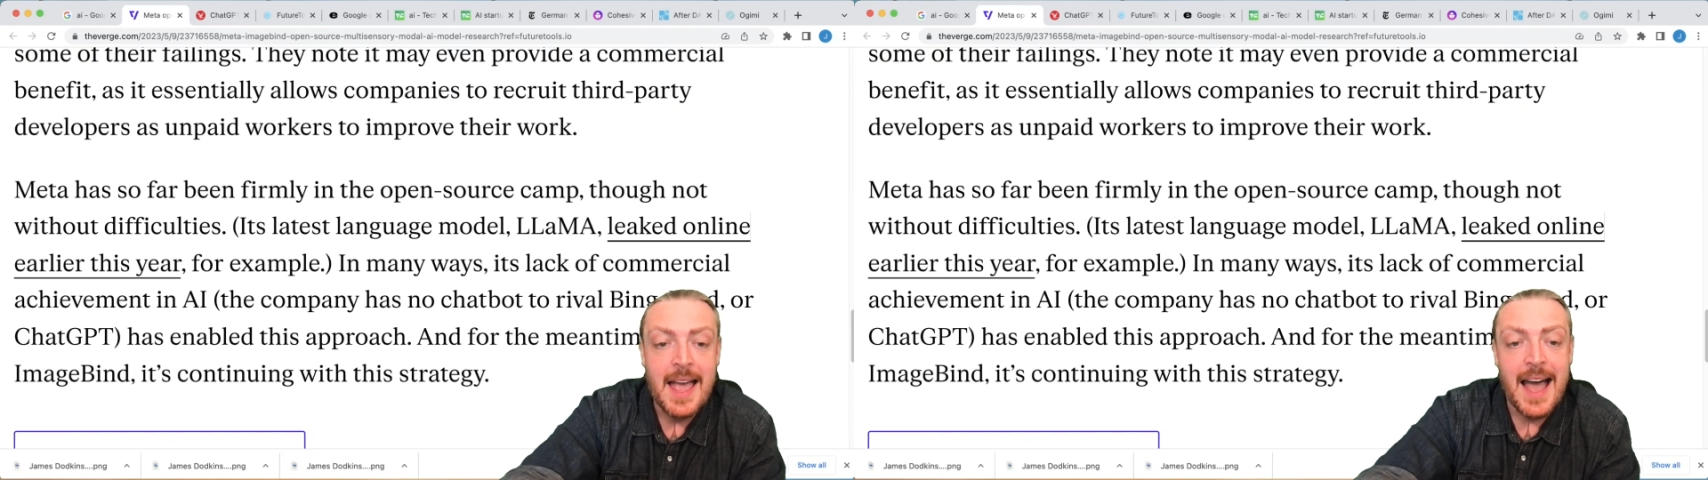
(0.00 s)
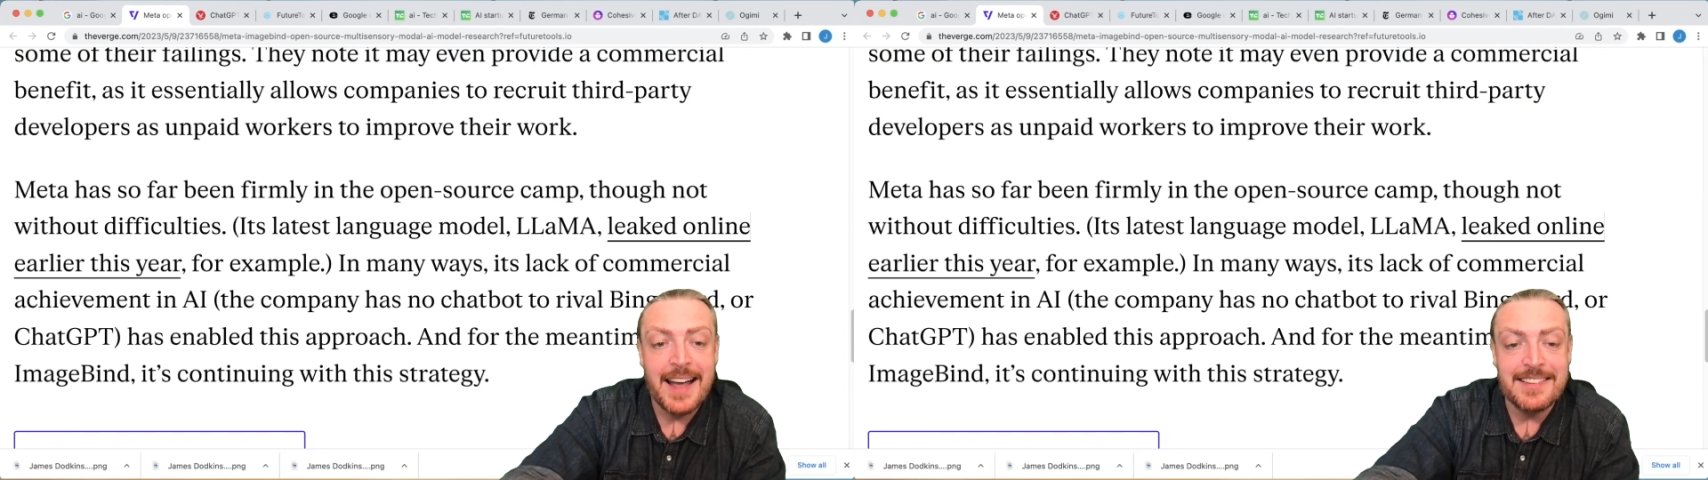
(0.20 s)

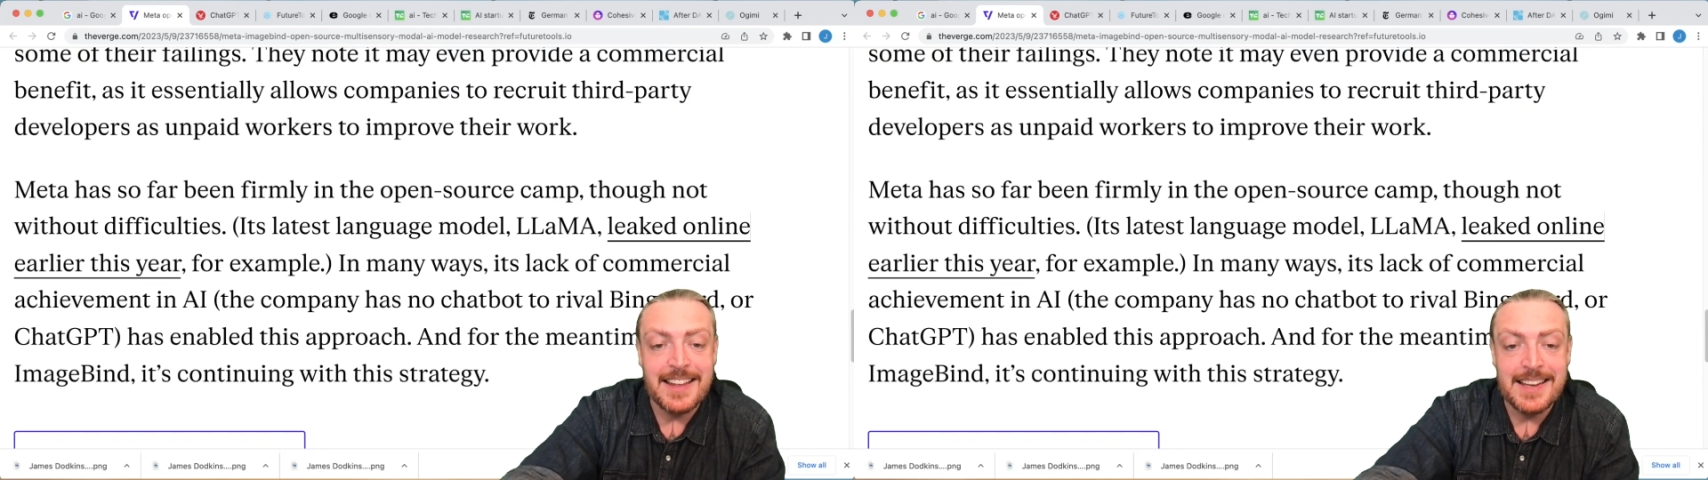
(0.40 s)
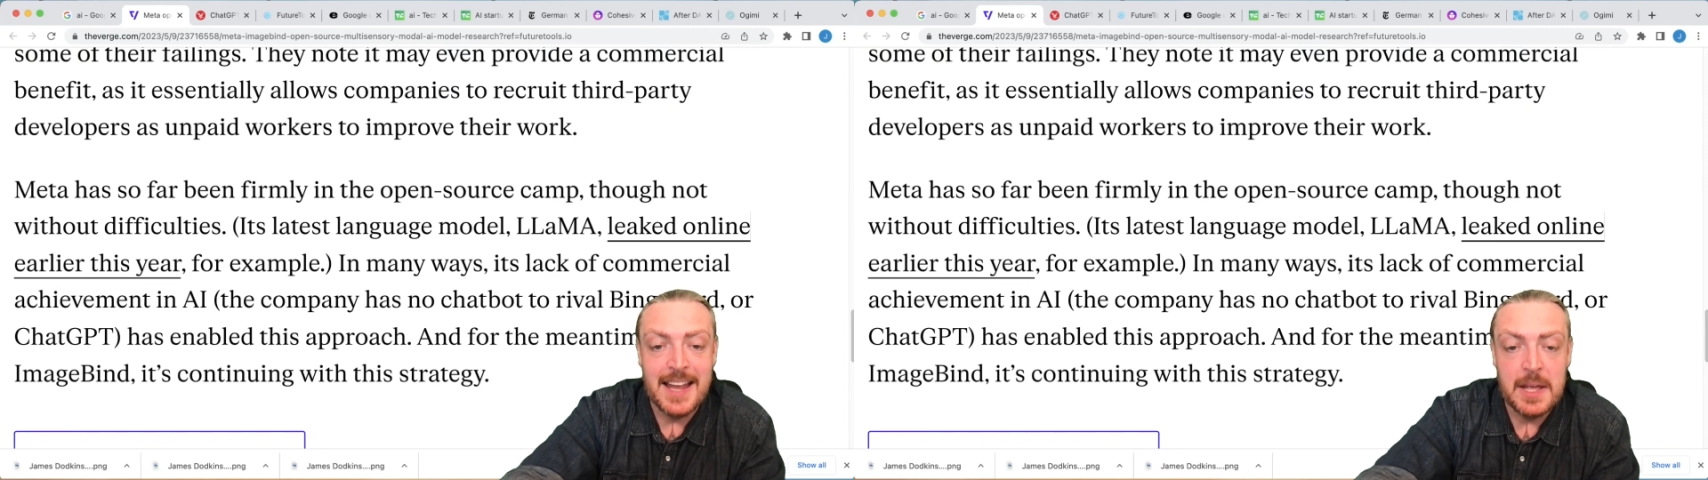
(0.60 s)
has
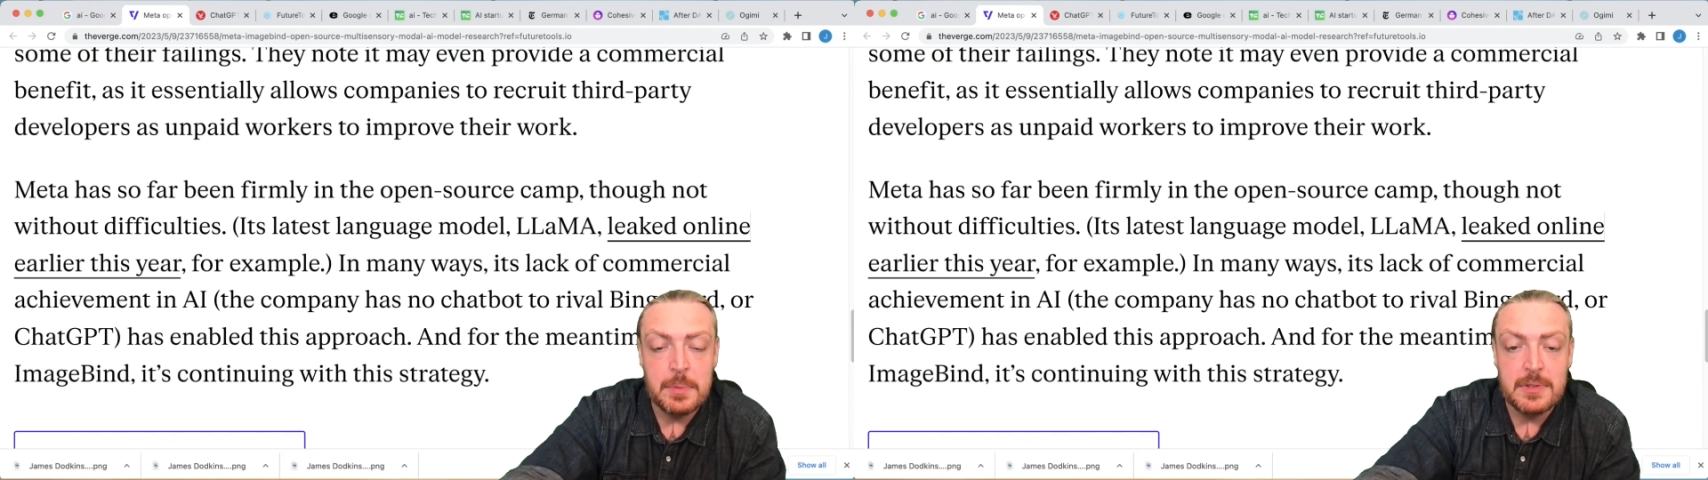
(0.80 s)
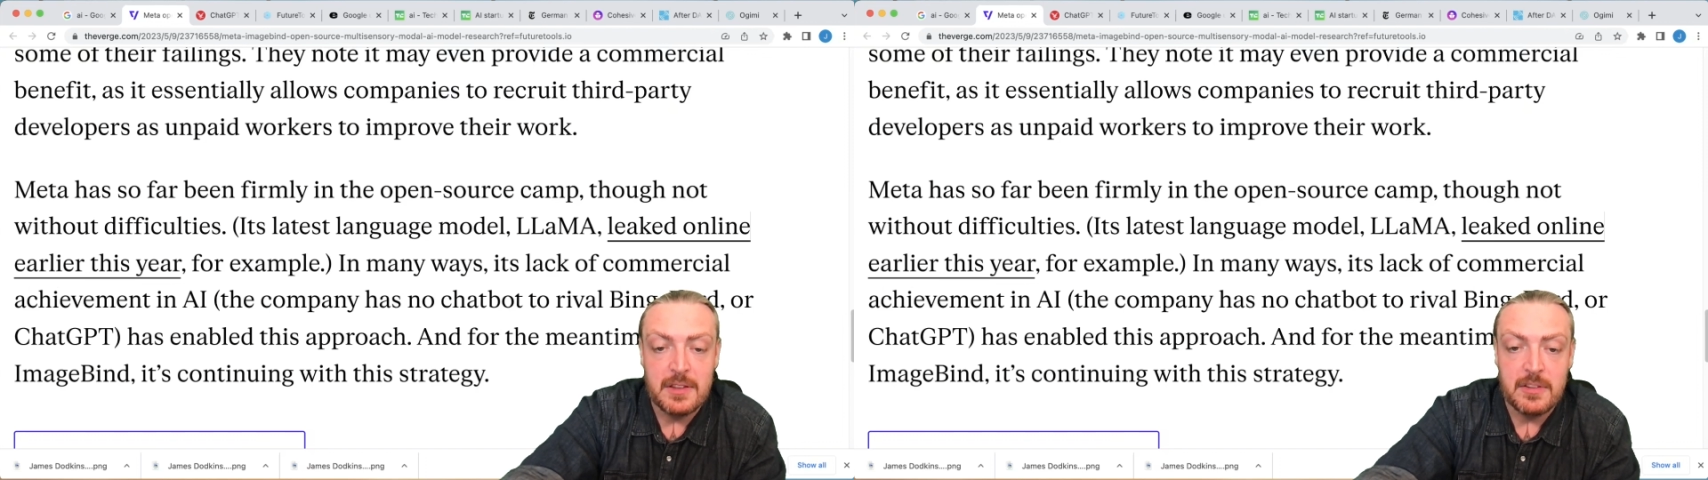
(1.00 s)

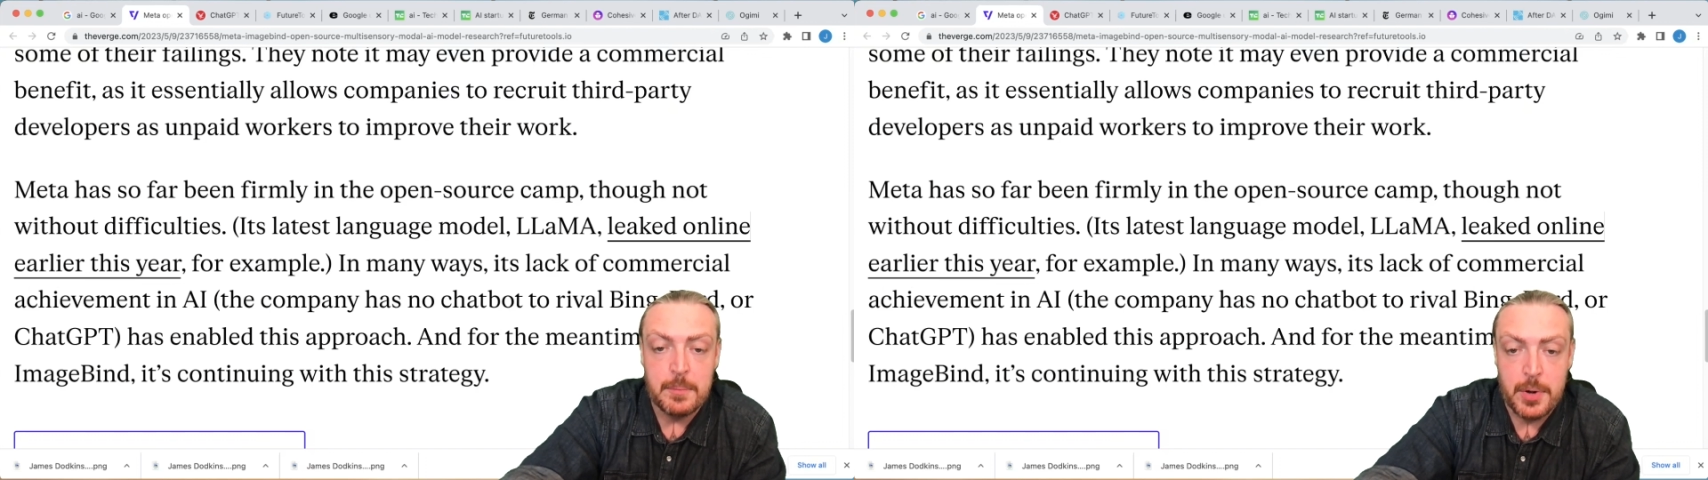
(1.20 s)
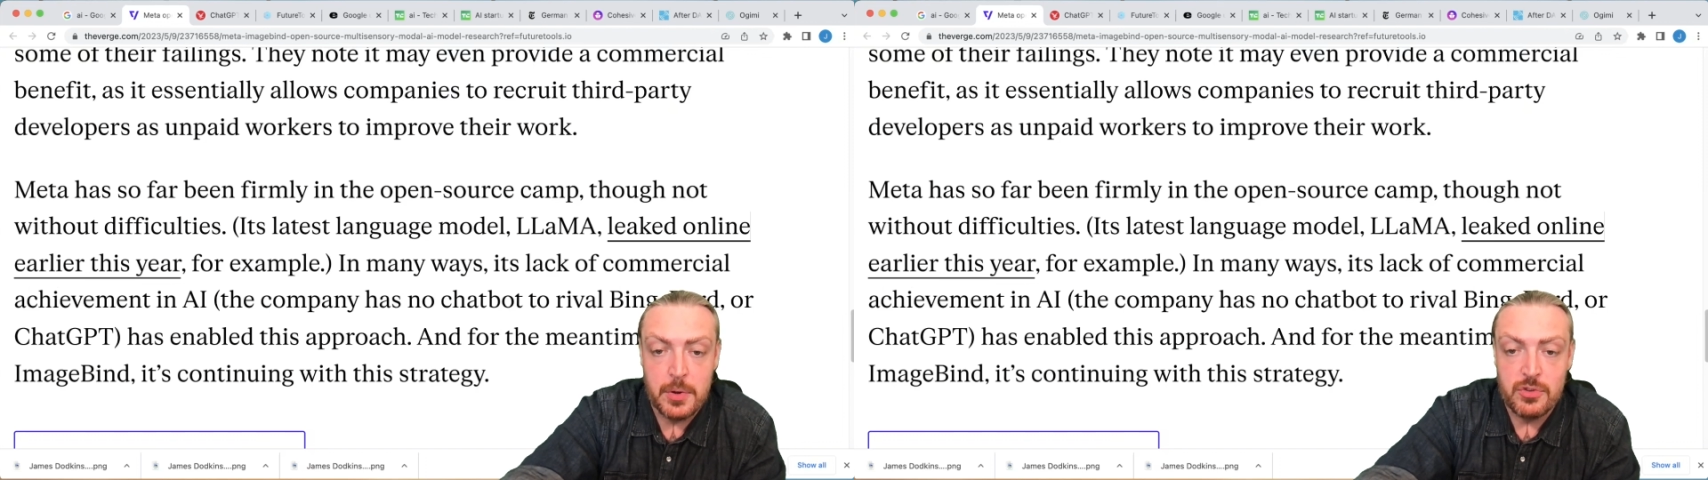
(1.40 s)
enabled this
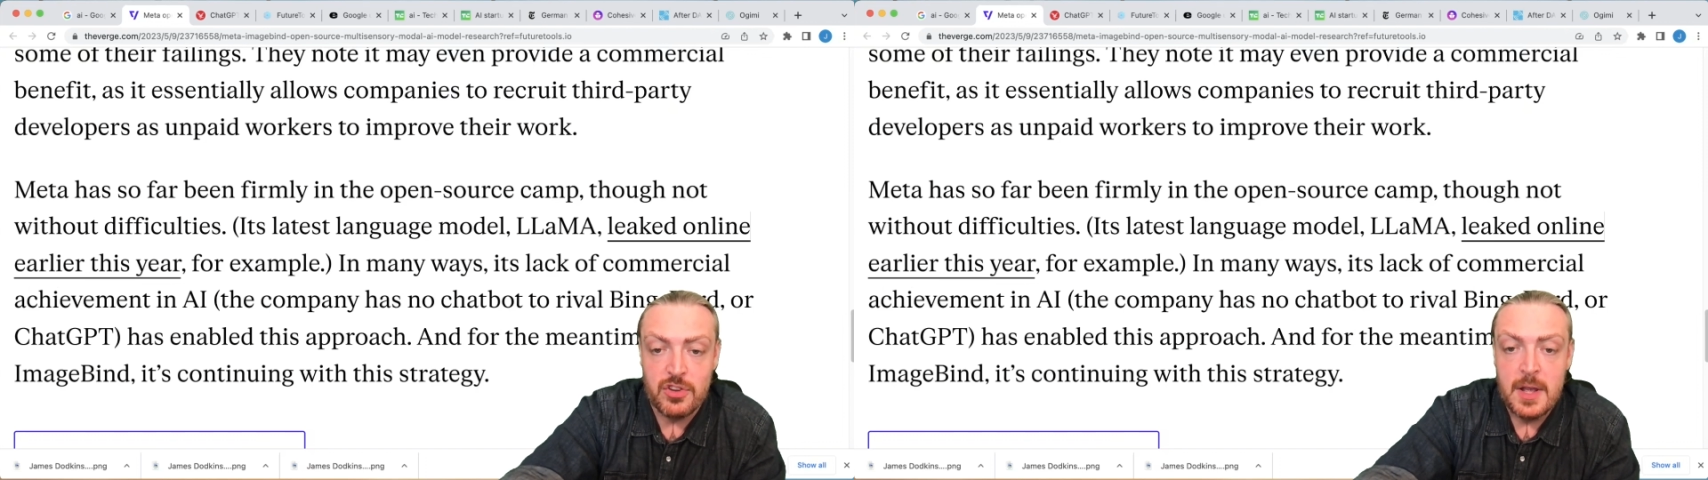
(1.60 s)
approach.